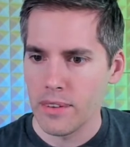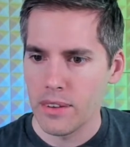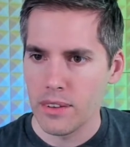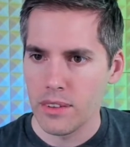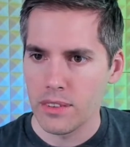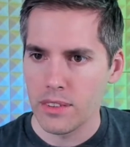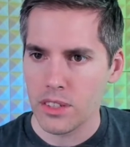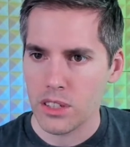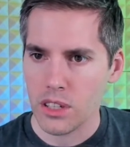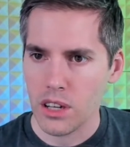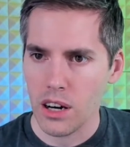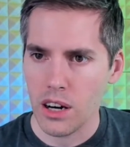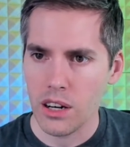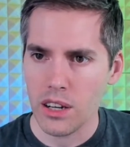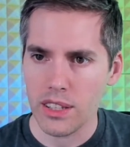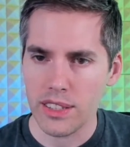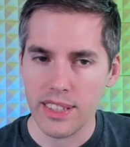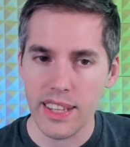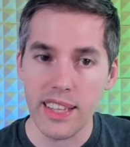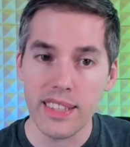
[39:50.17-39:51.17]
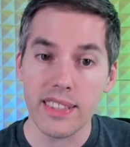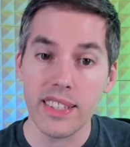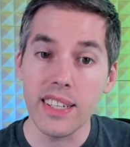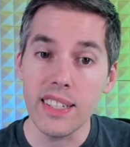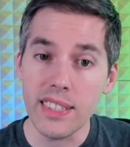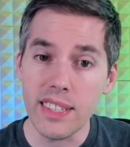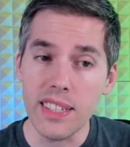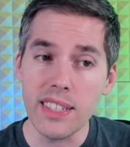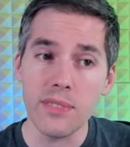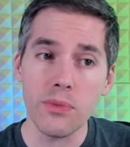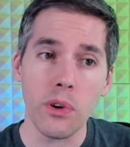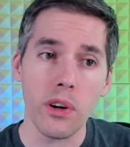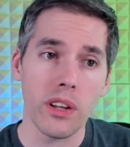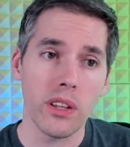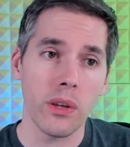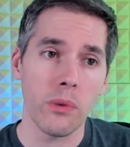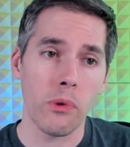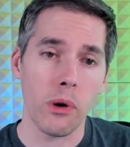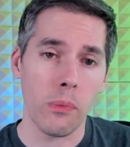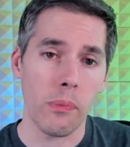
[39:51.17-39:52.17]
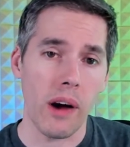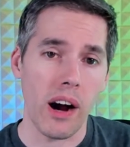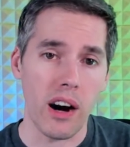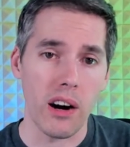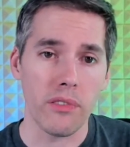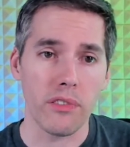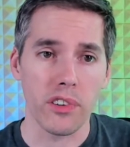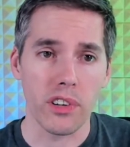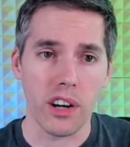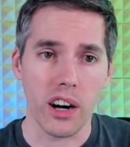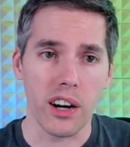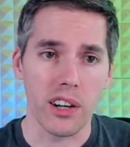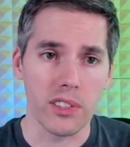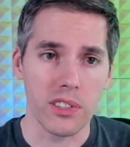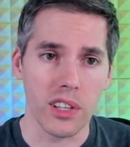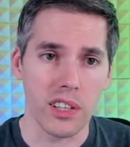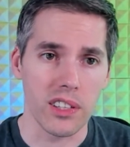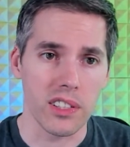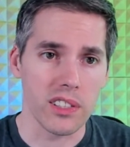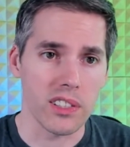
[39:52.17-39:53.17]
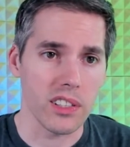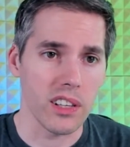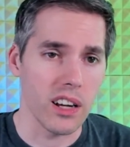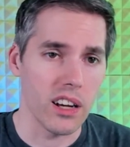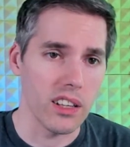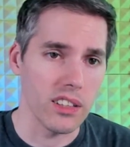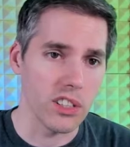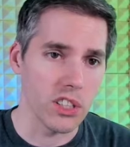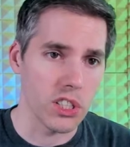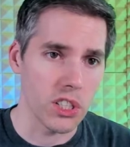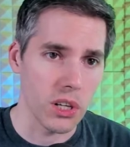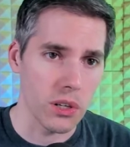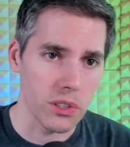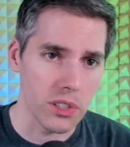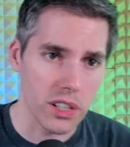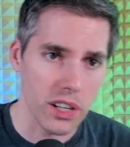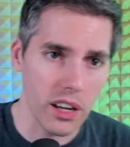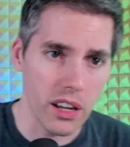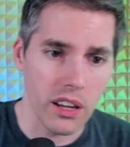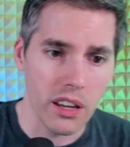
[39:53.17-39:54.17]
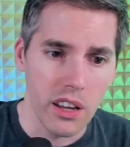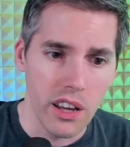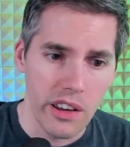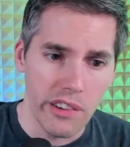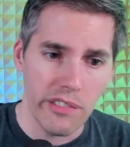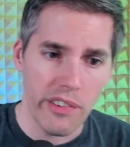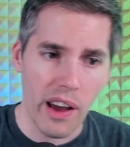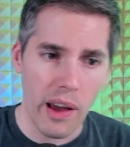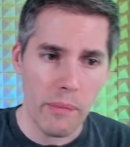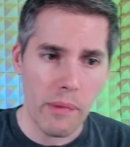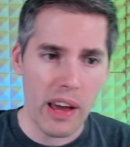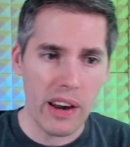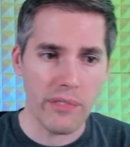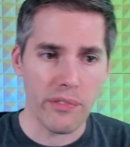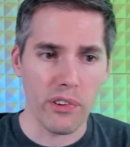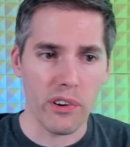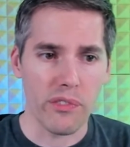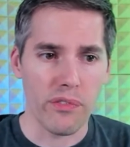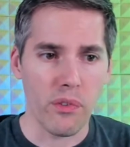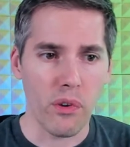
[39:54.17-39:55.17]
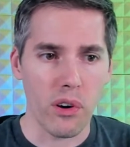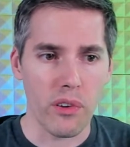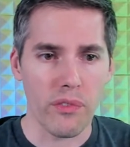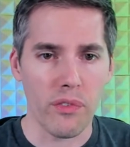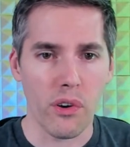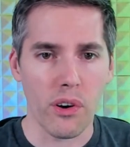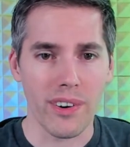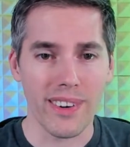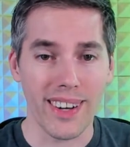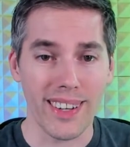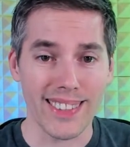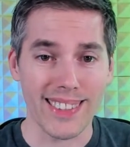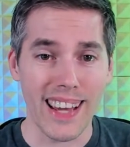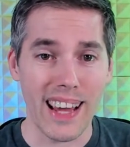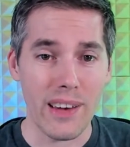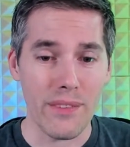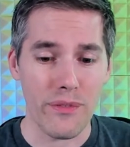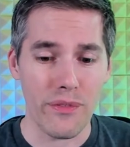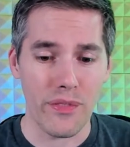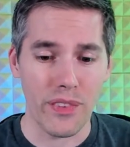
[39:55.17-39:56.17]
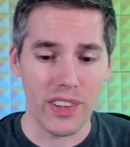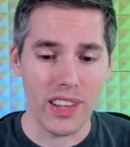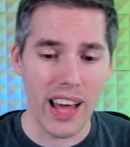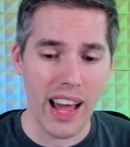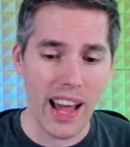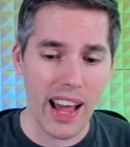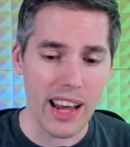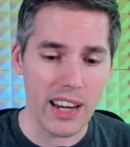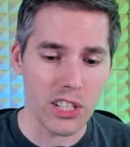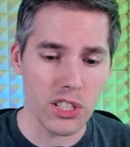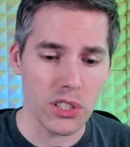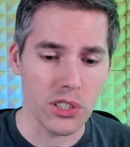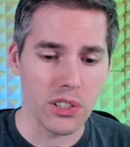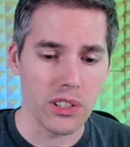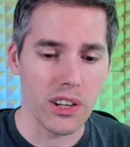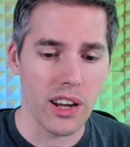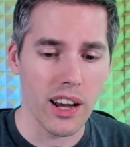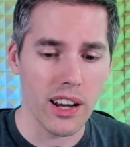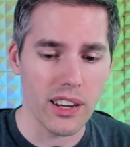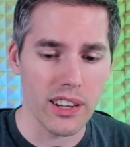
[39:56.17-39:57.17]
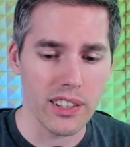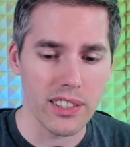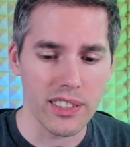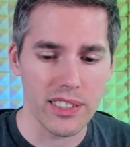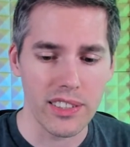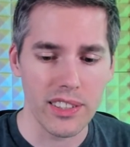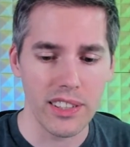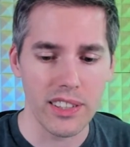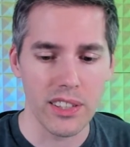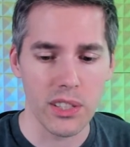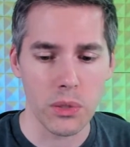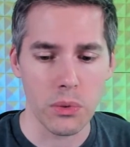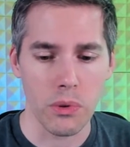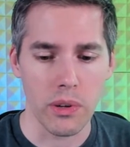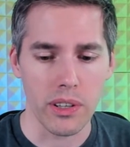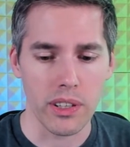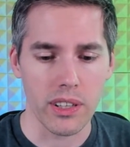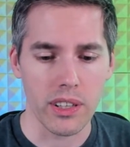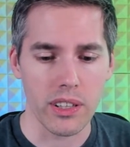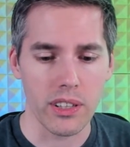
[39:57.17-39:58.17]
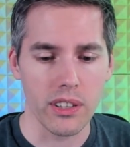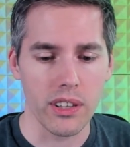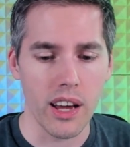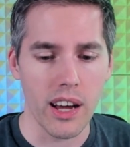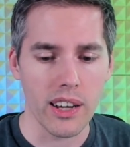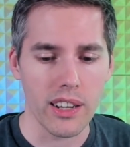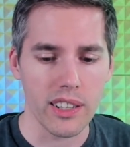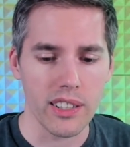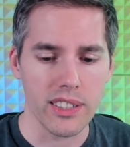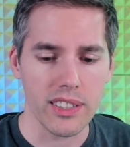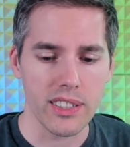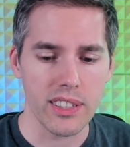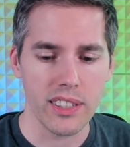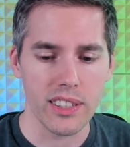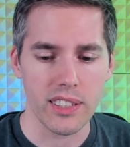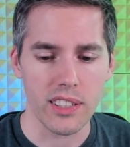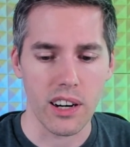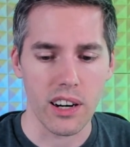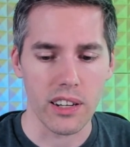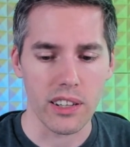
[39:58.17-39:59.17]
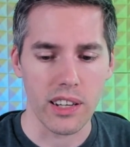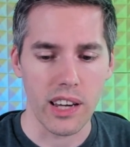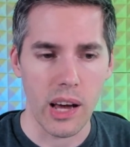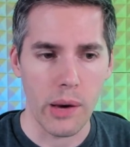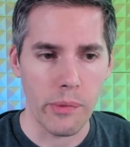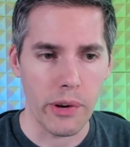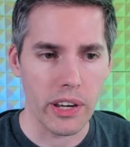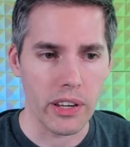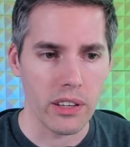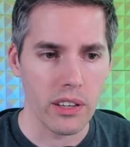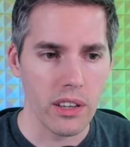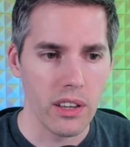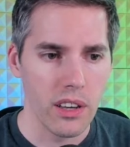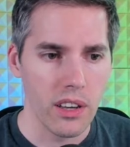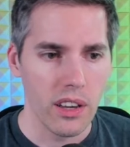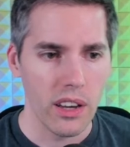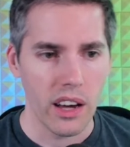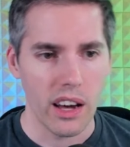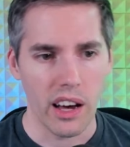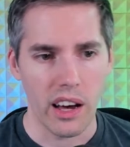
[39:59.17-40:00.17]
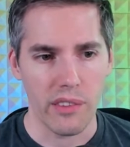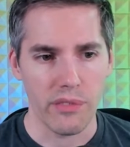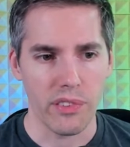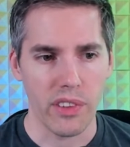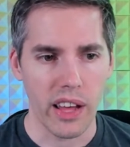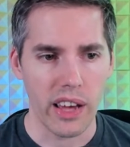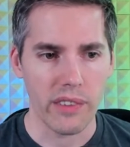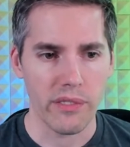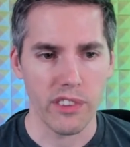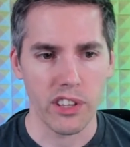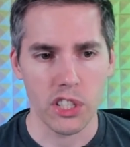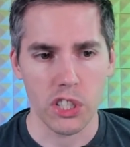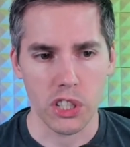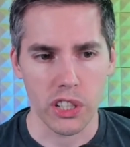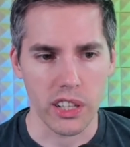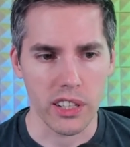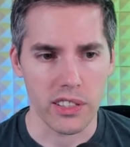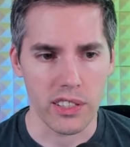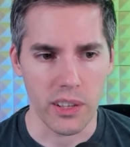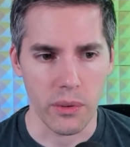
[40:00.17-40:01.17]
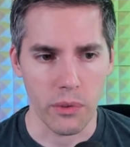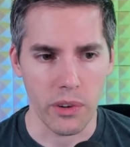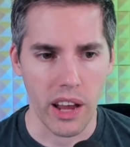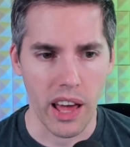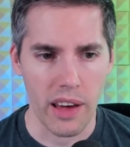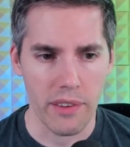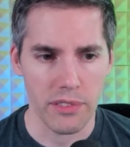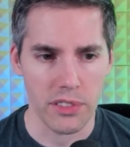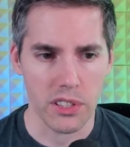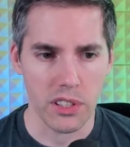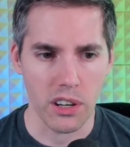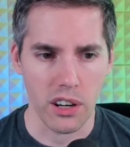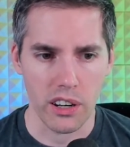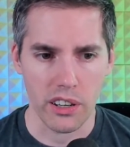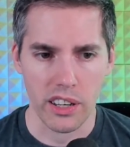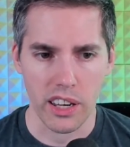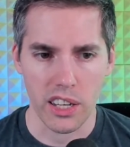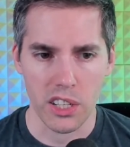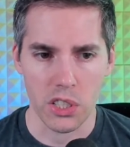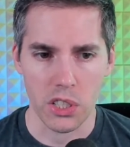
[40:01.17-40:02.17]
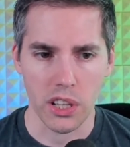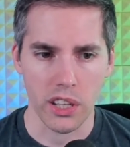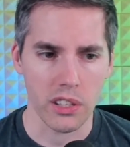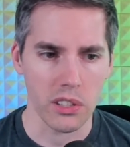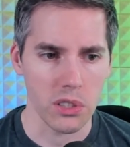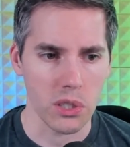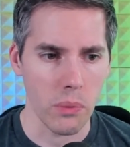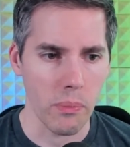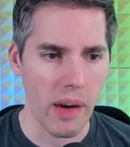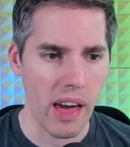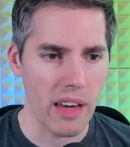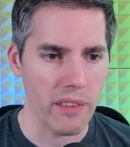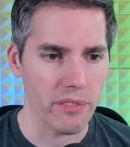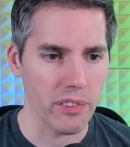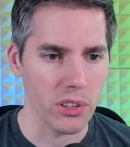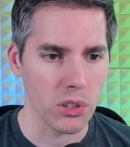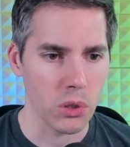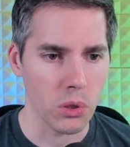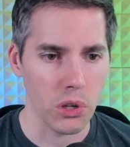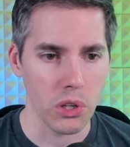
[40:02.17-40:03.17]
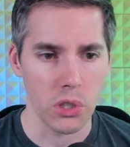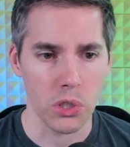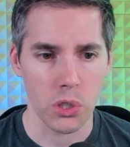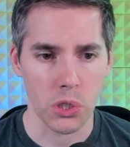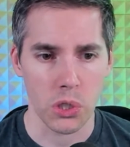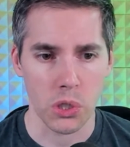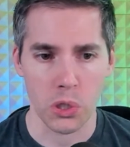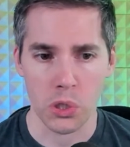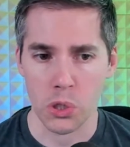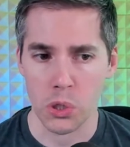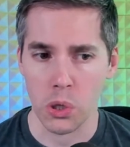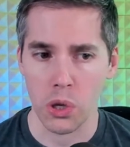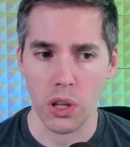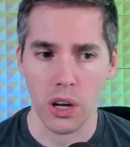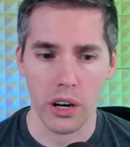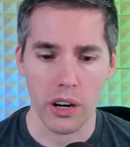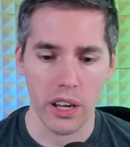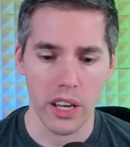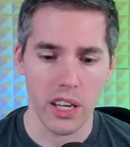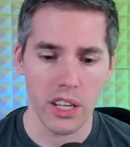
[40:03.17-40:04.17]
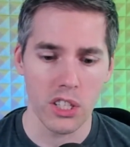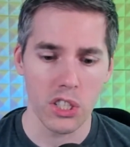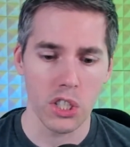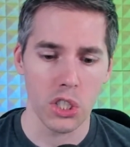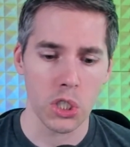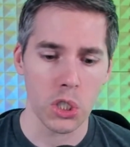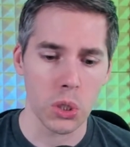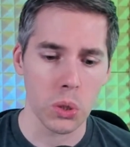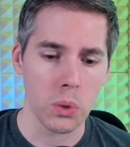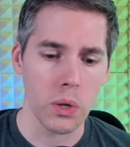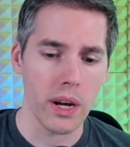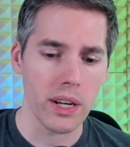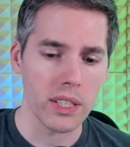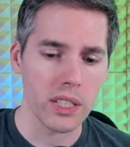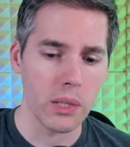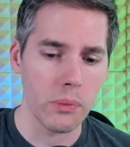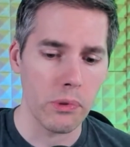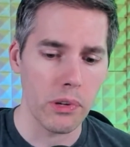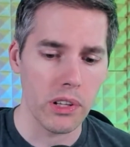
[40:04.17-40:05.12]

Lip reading: This card this is one of the more powerful cards on the show today. 5 mana for a 4/4. Now it's got flash, so you're not gonna see this one. You're not gonna see this card coming. Flying Vigilance, and when Avacyn Archangel enters the battlefield, creatures you control are indestructible